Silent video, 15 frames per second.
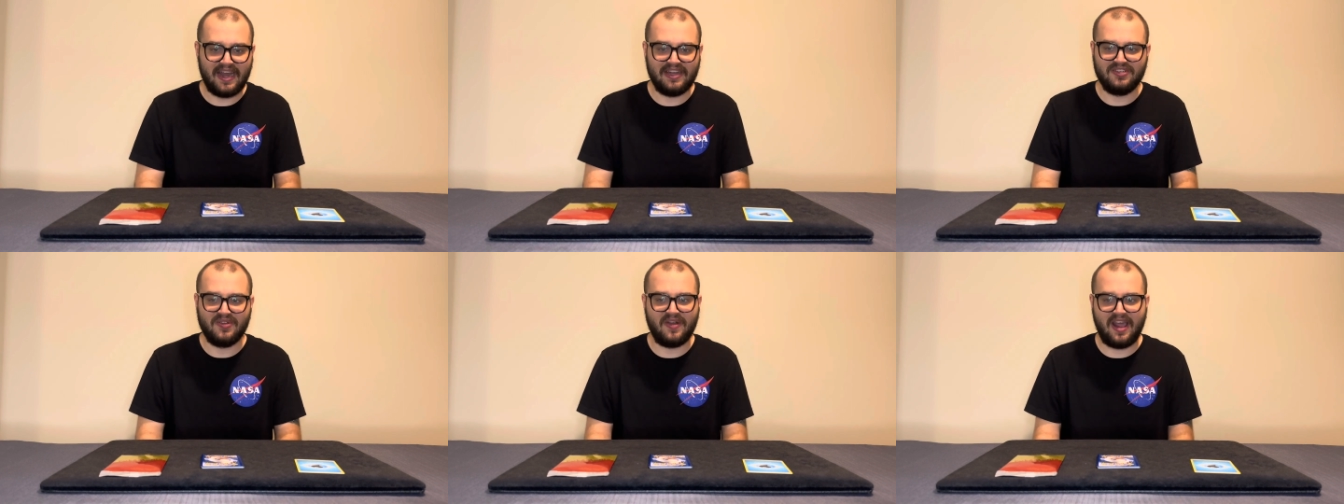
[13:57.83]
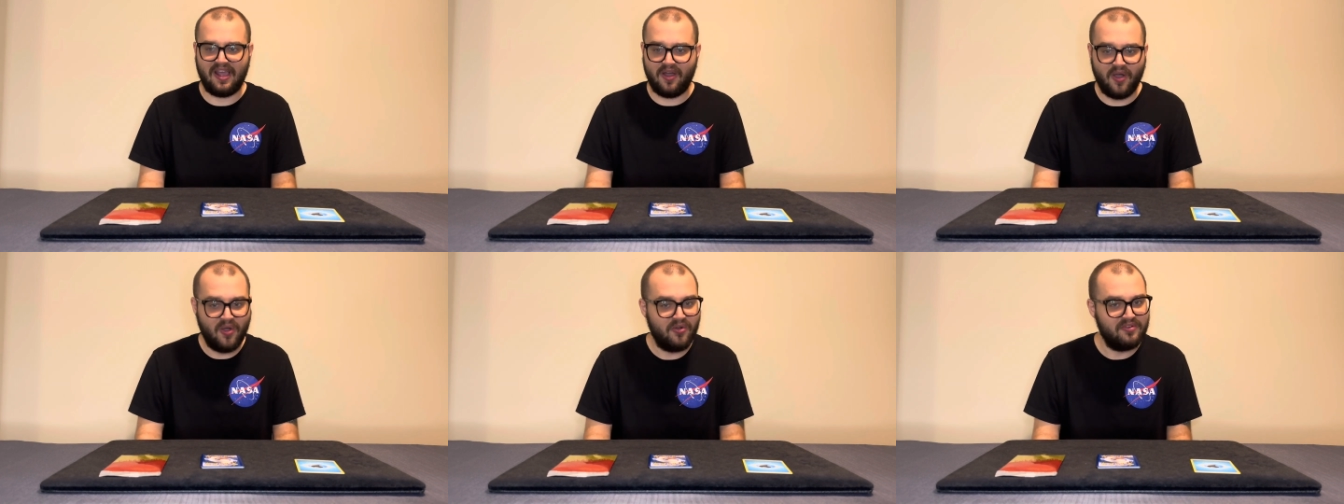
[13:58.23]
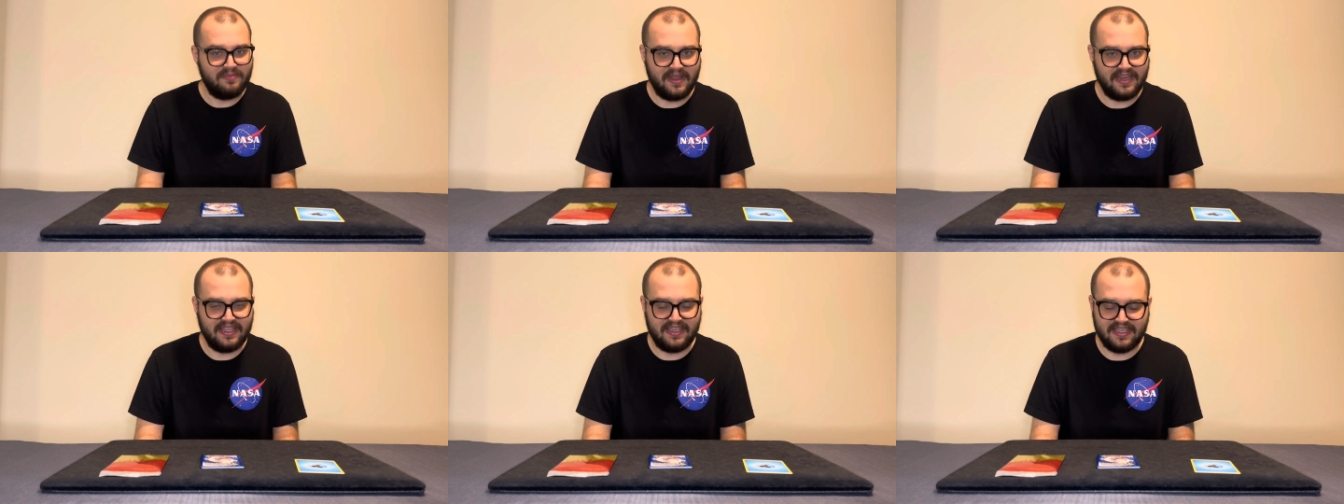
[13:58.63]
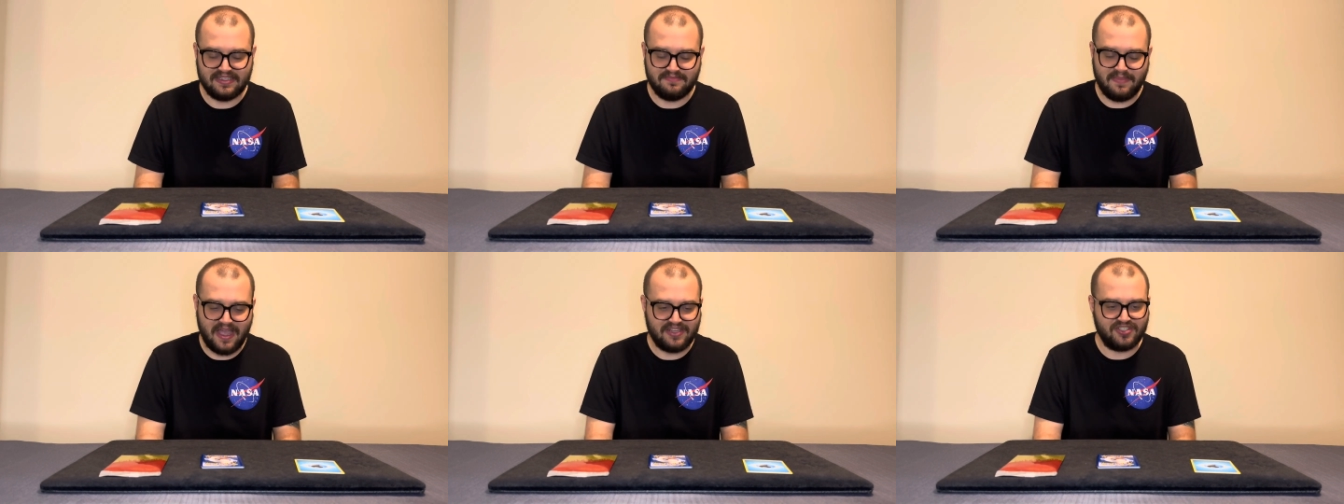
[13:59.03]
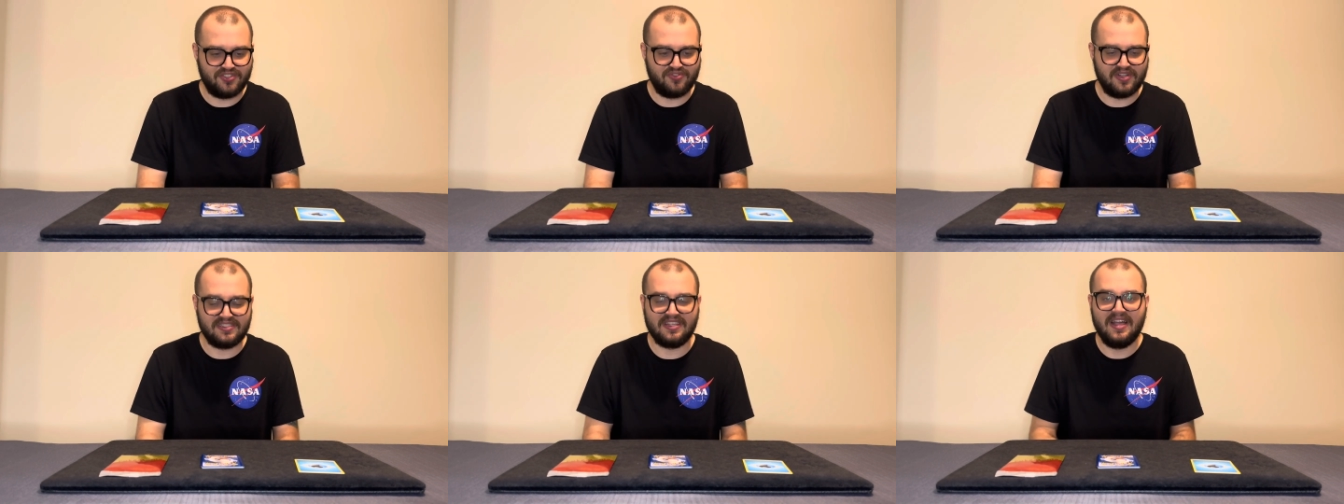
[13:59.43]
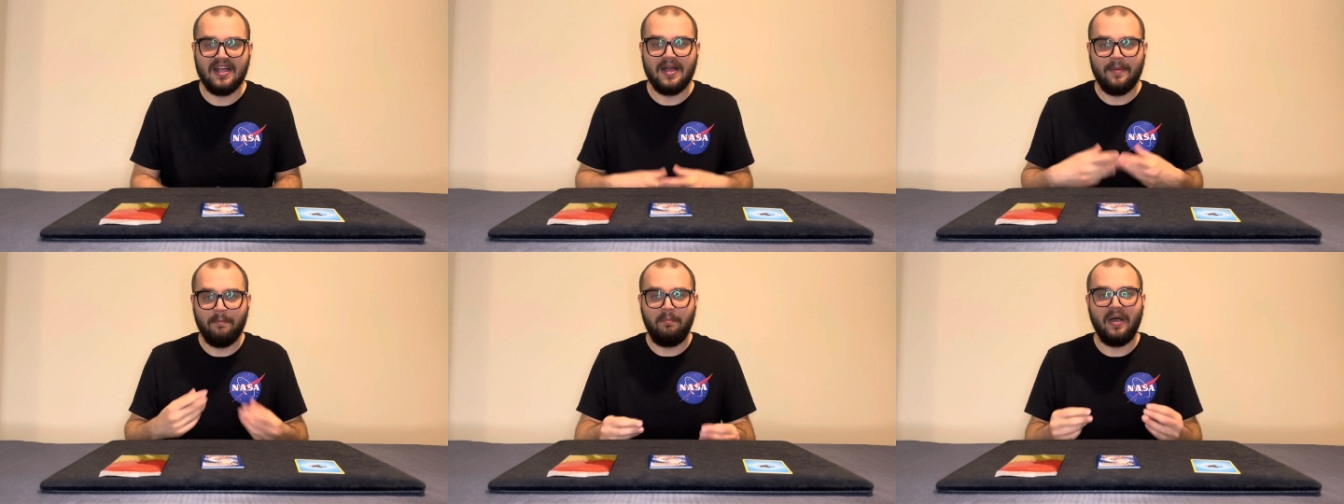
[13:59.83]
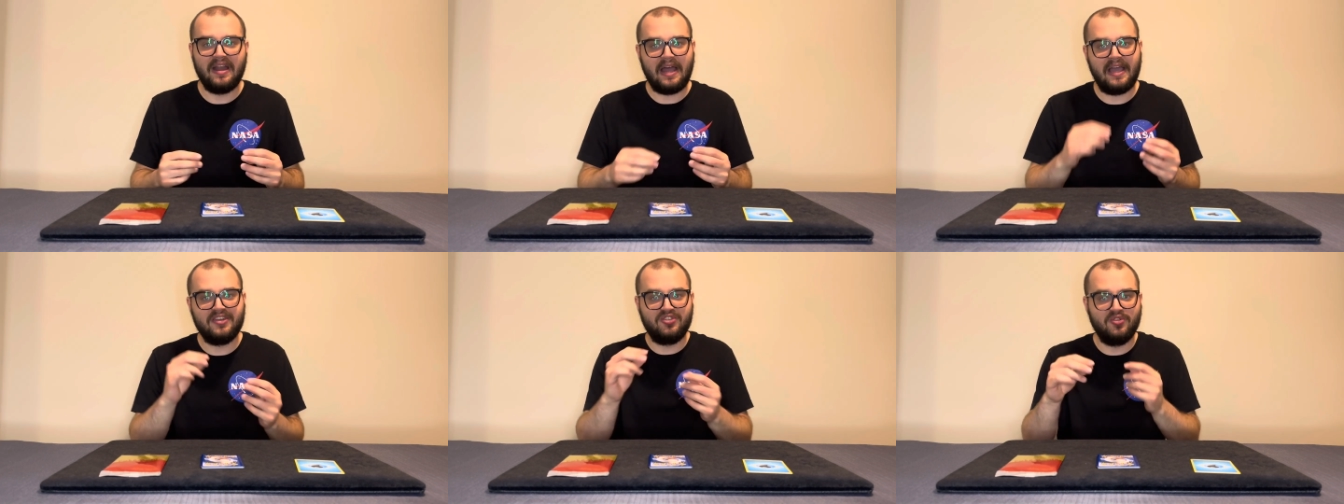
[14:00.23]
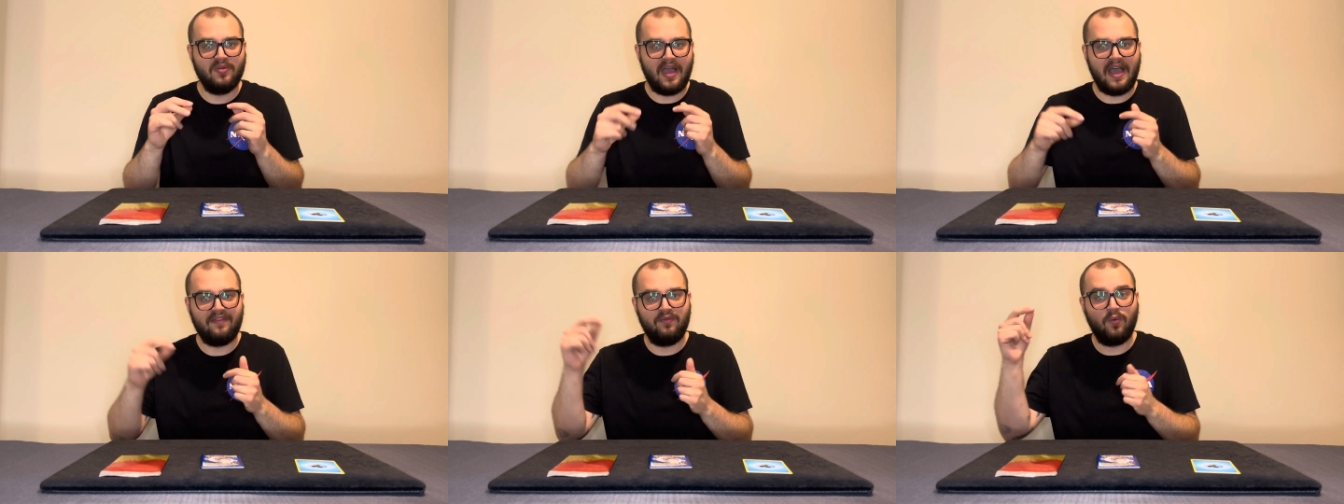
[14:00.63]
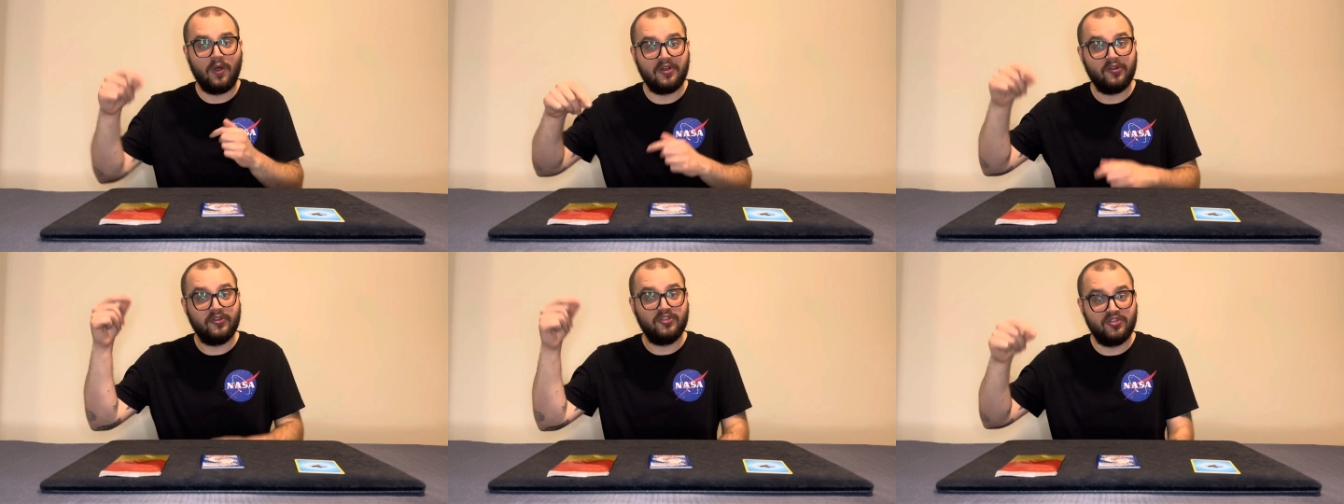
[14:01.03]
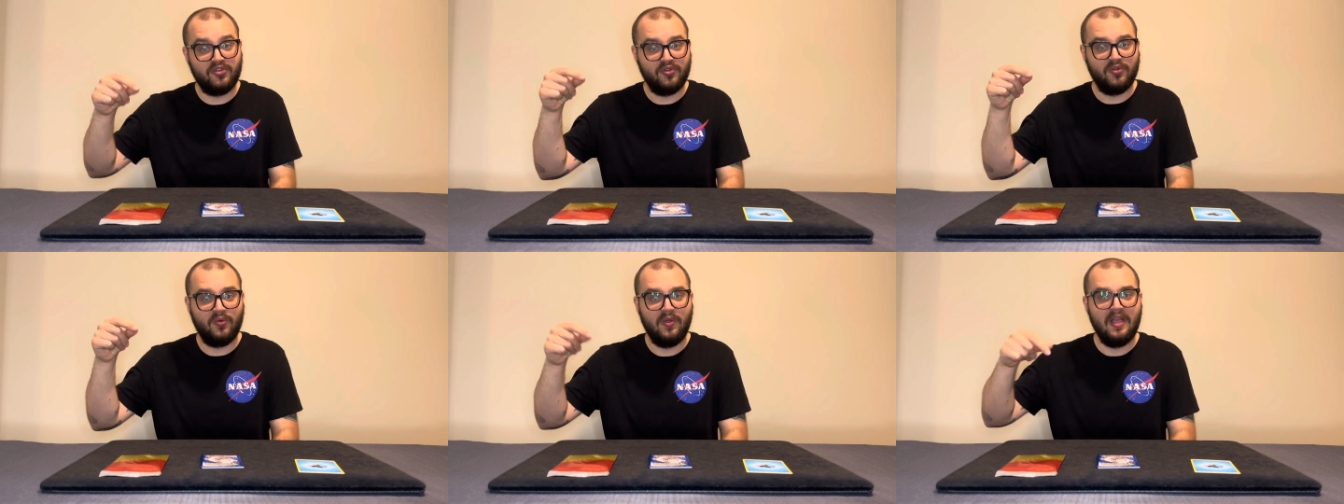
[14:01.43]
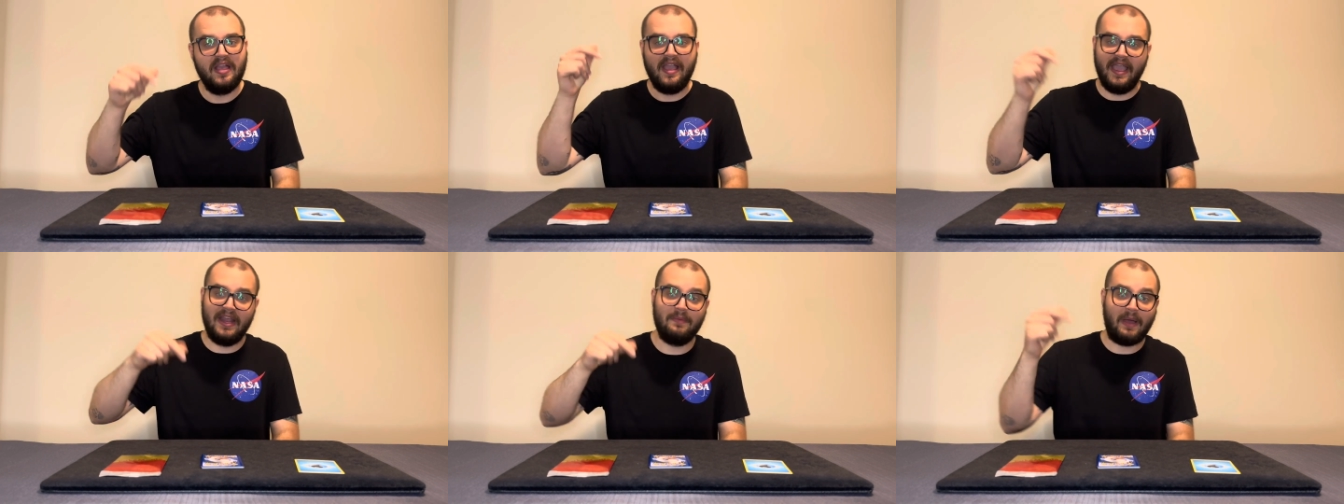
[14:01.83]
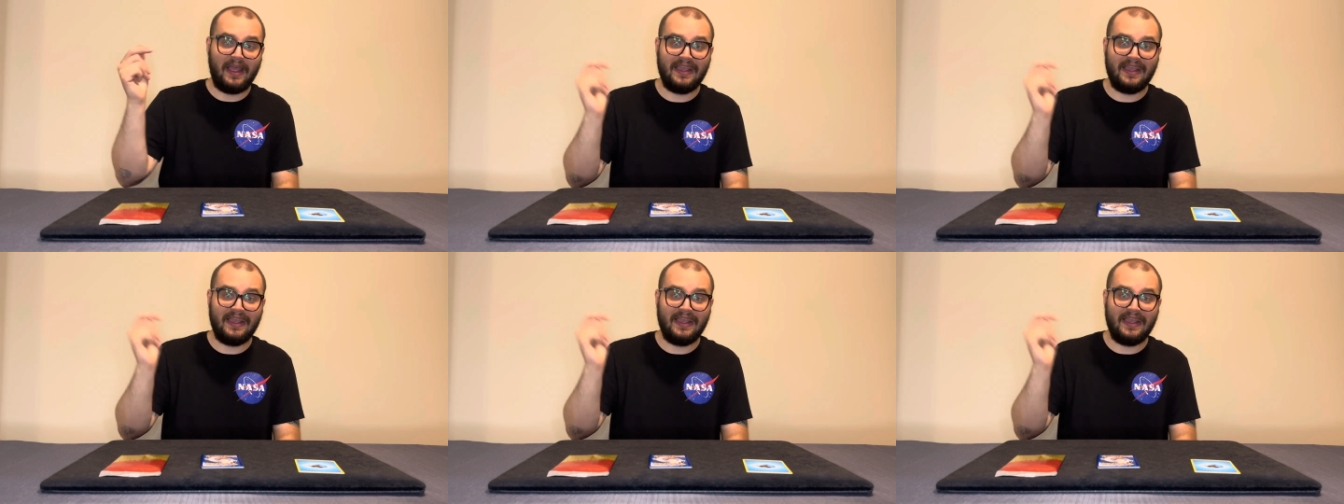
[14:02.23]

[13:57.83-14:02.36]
I don't own many Kid Magic tricks, but I do have one or two in my